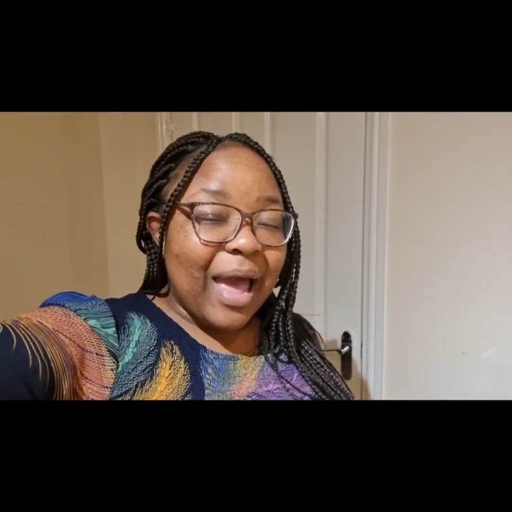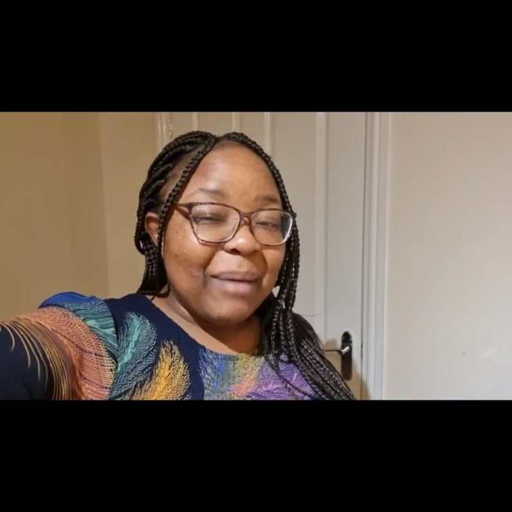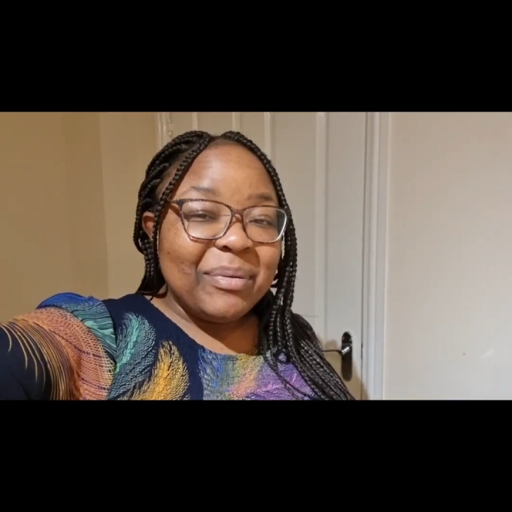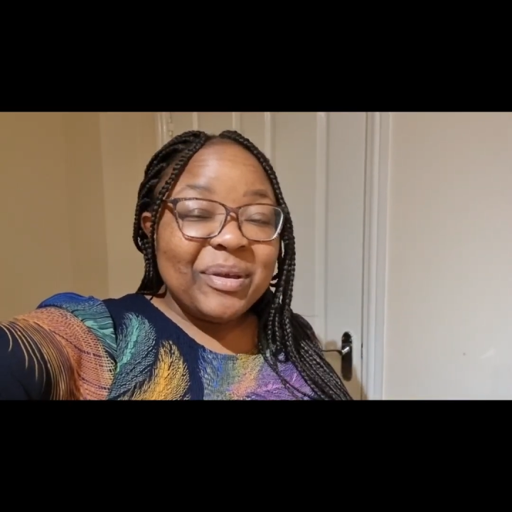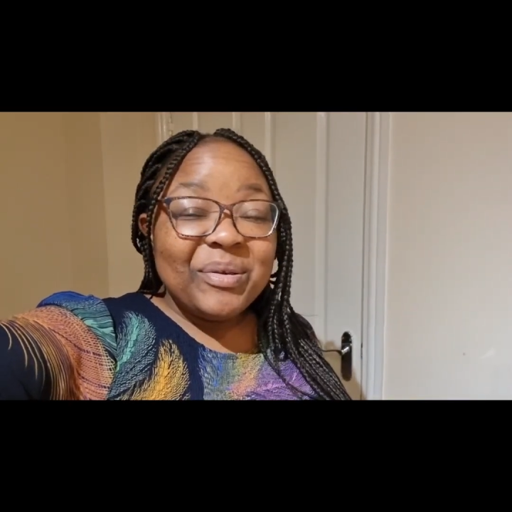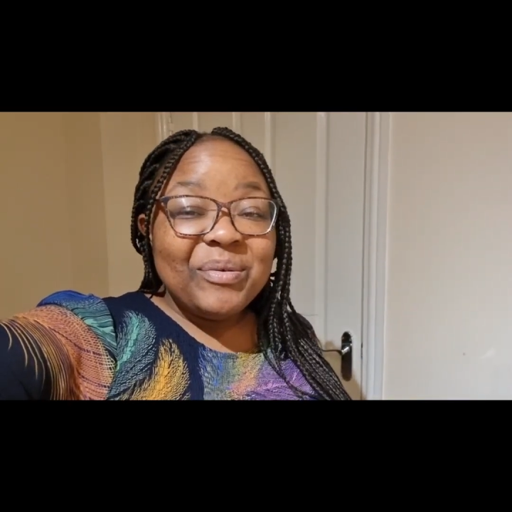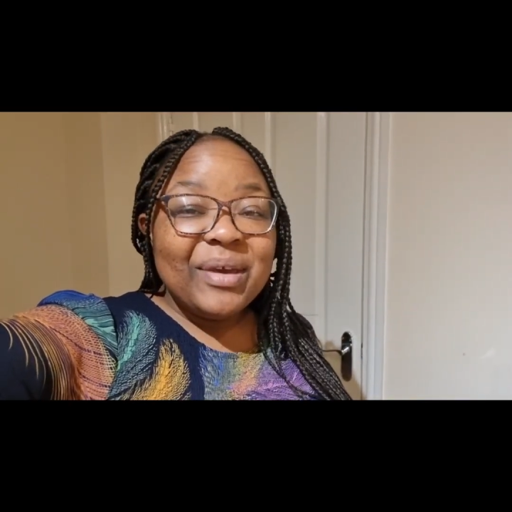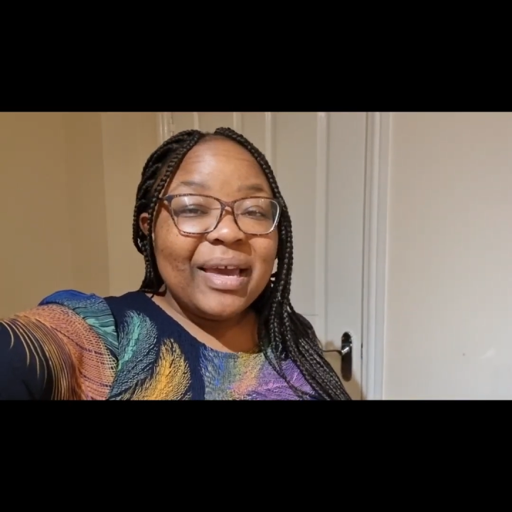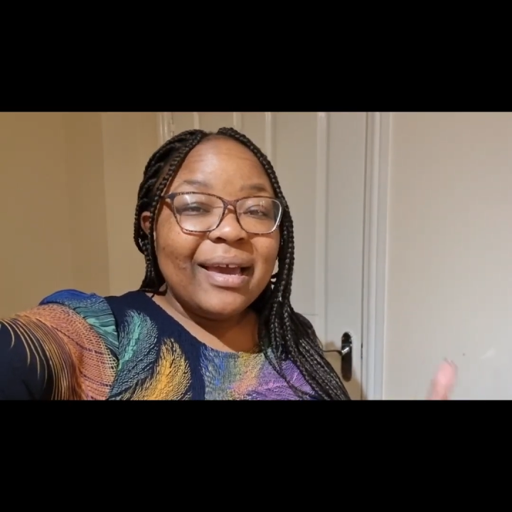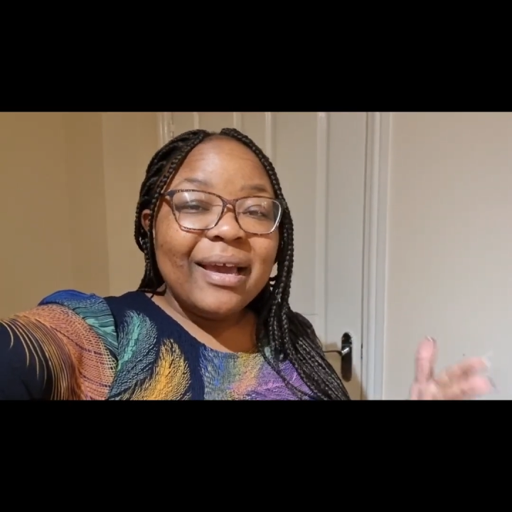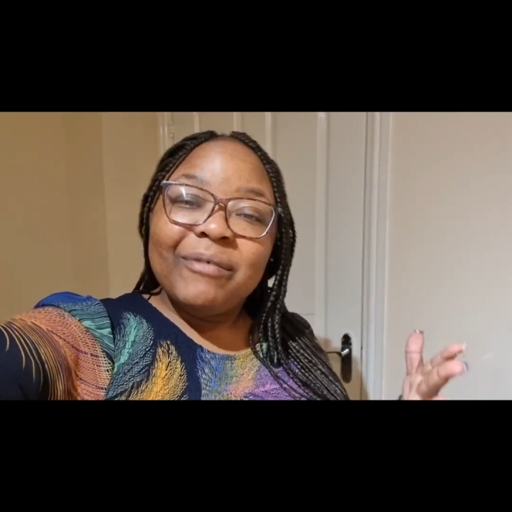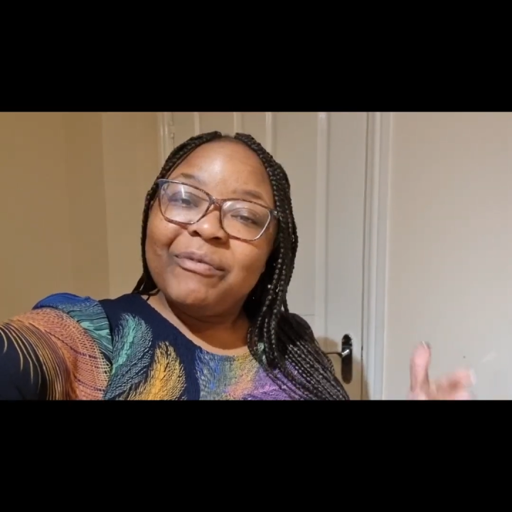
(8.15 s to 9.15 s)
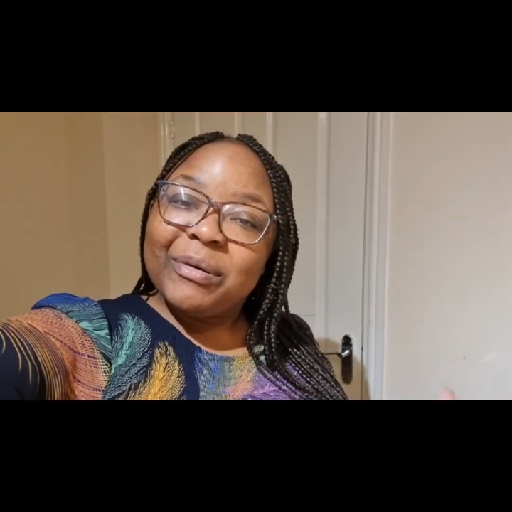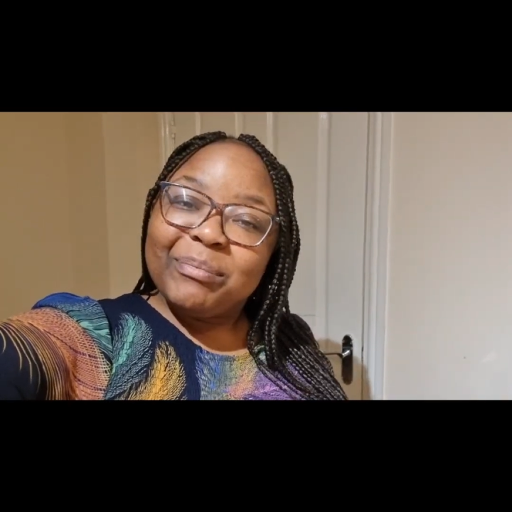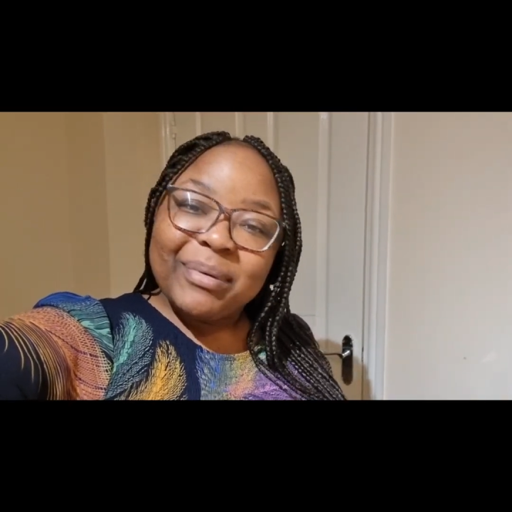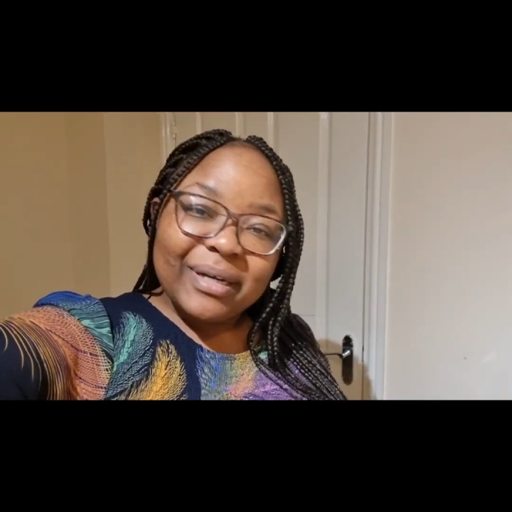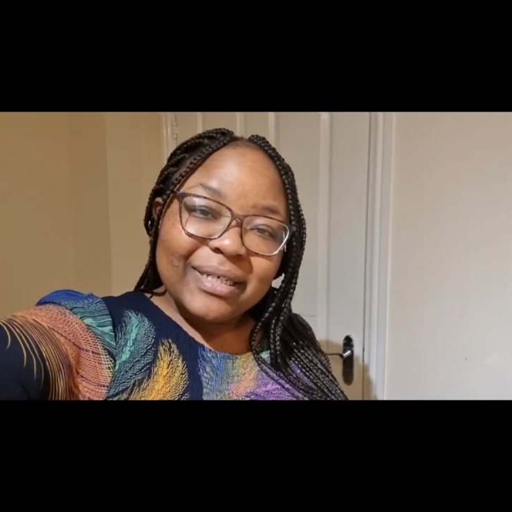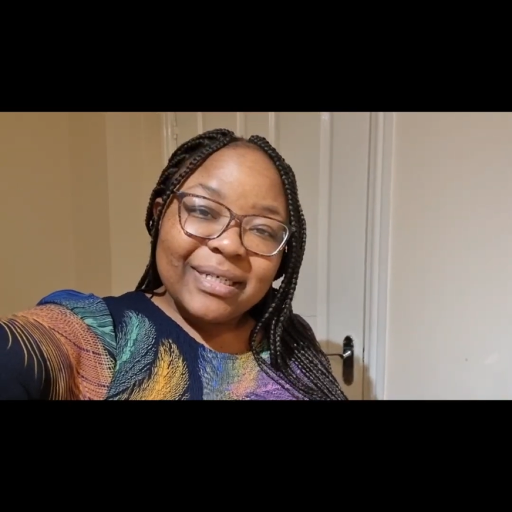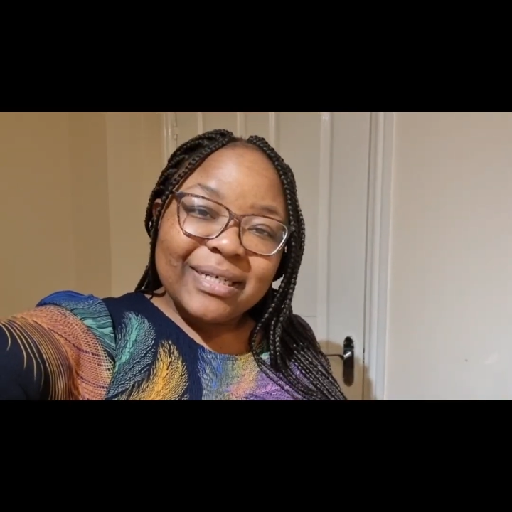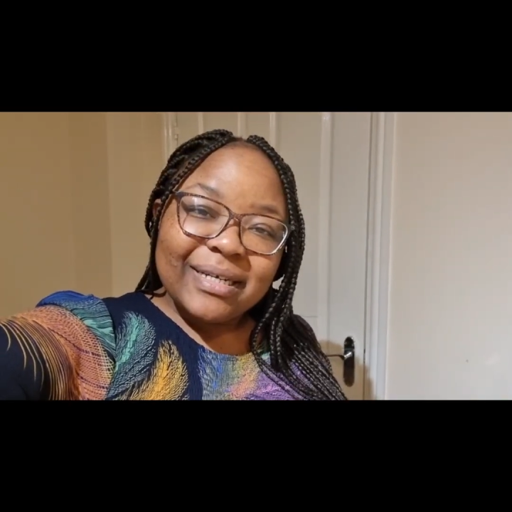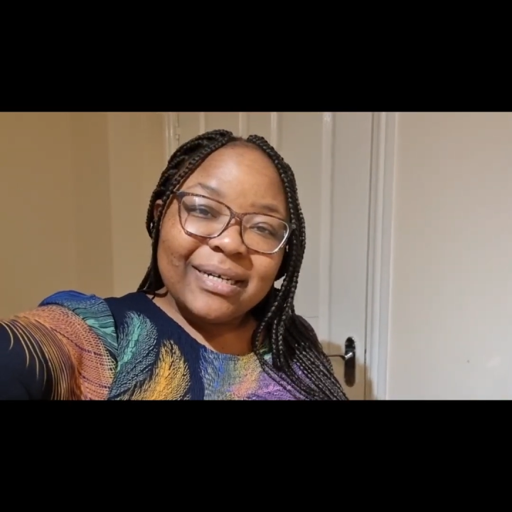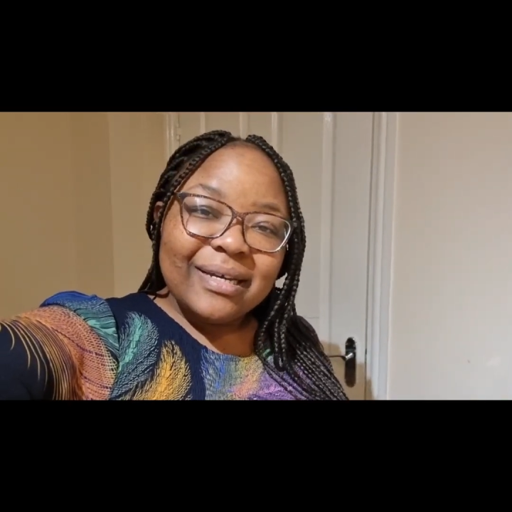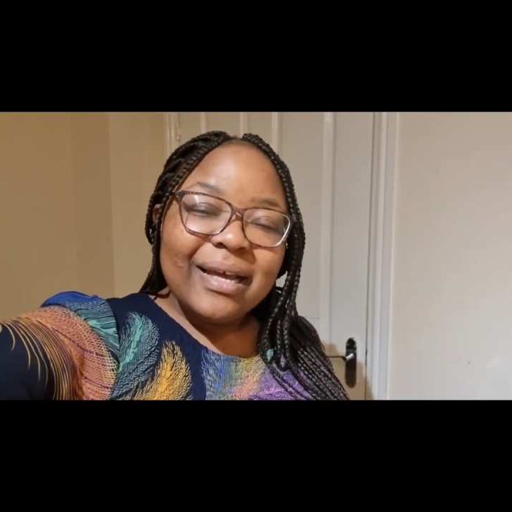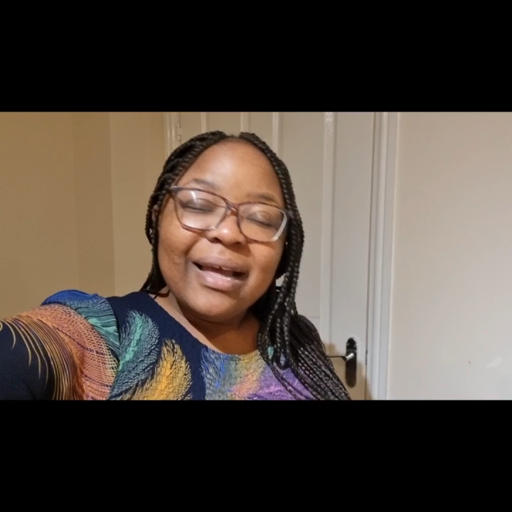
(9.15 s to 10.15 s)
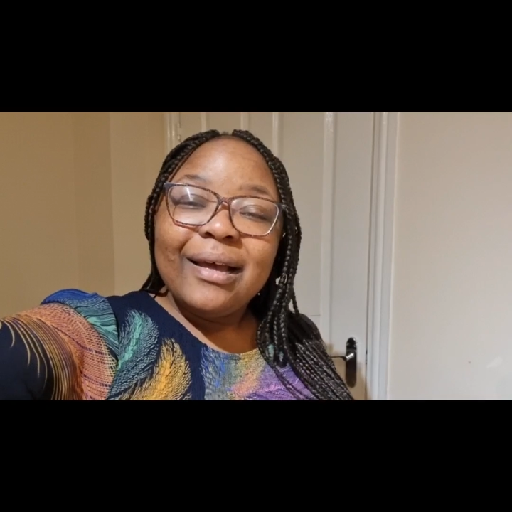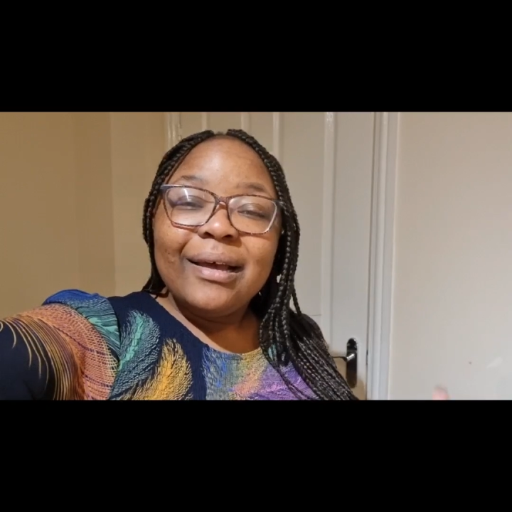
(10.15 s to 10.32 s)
Happy New Year, everybody.